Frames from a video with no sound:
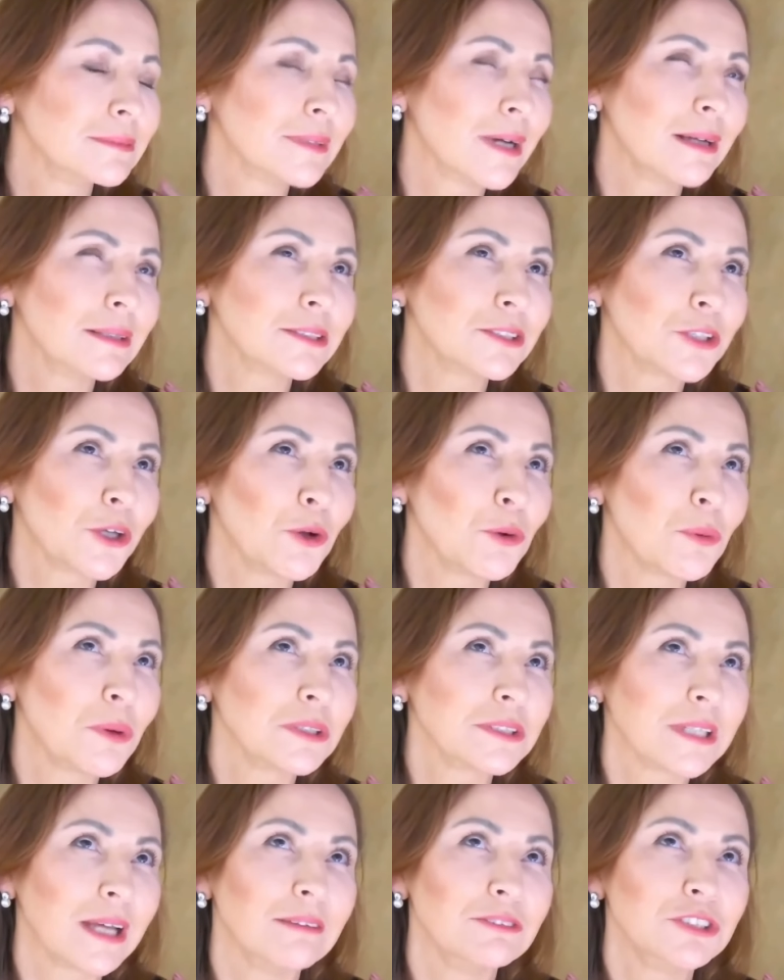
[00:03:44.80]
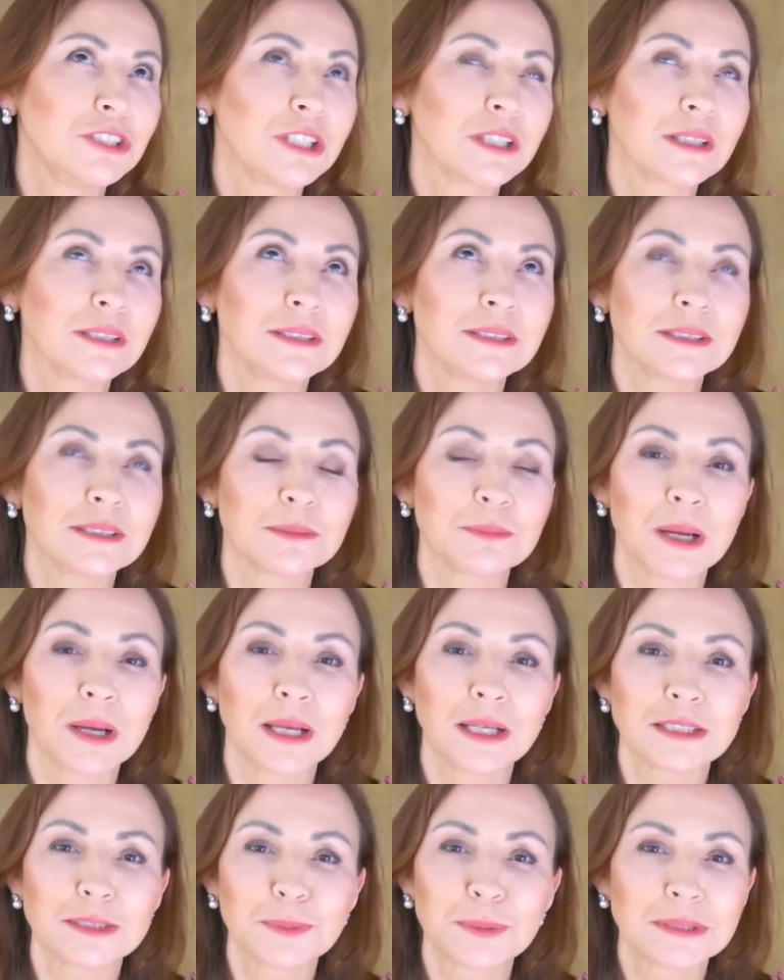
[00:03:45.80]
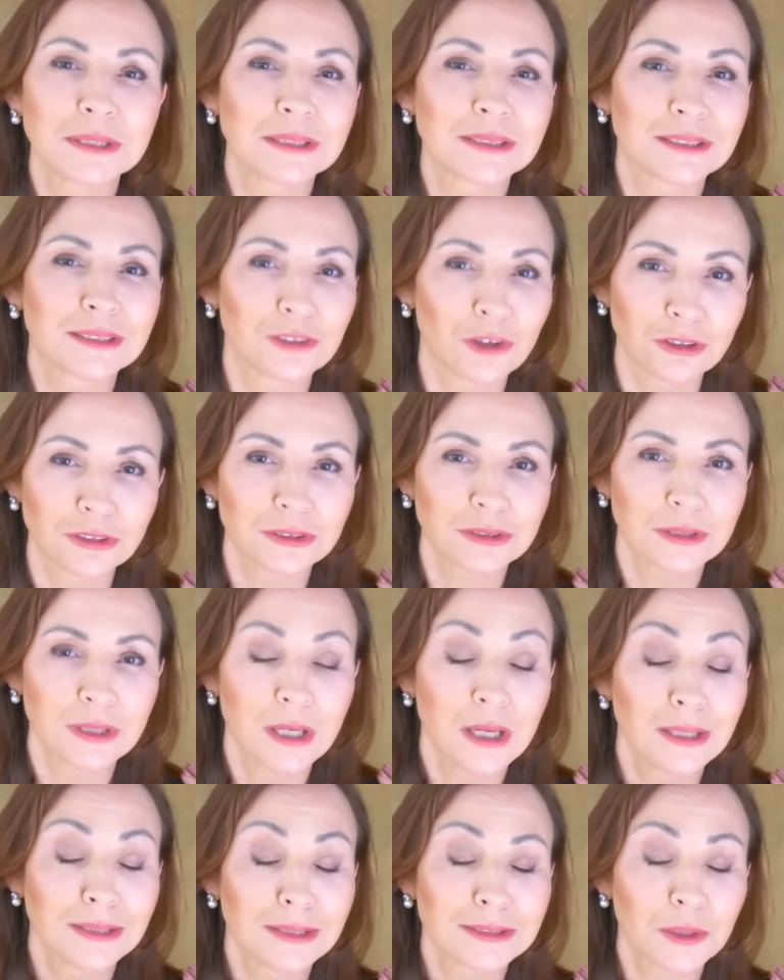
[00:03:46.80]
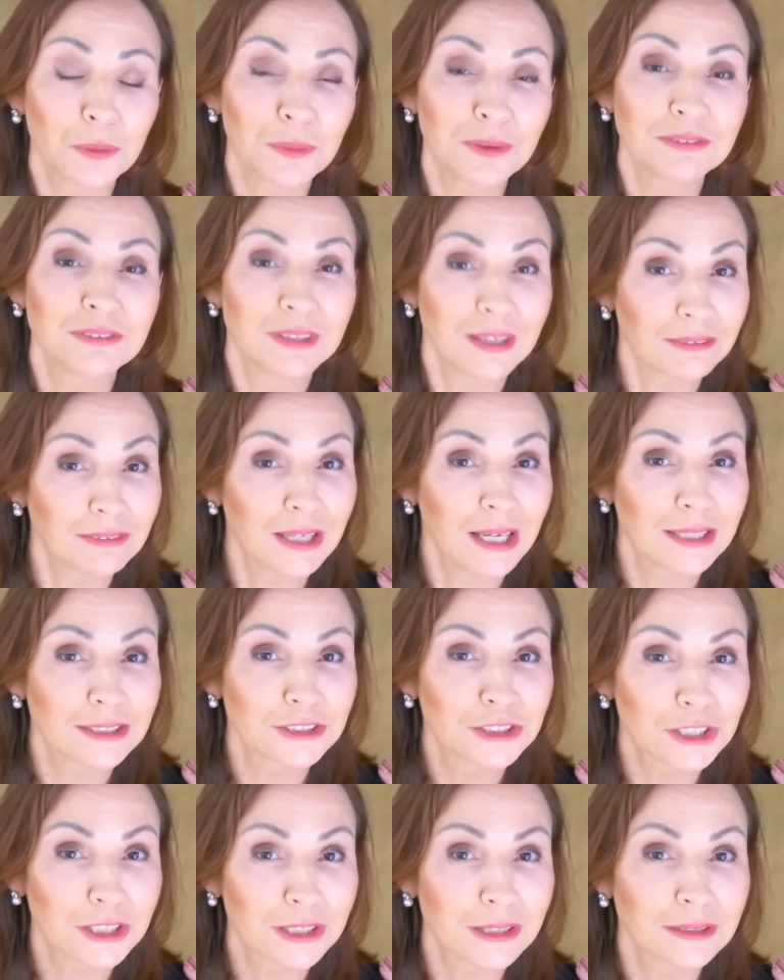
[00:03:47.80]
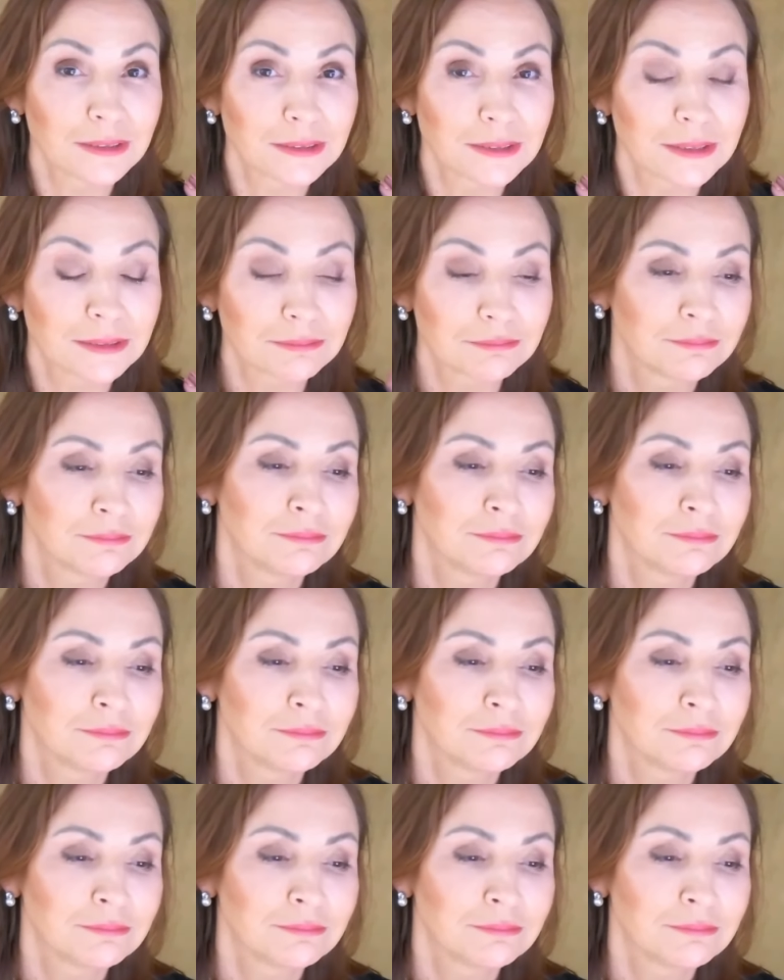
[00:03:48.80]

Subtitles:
I so want to have chickens, and my husband does not. So we've never had chickens.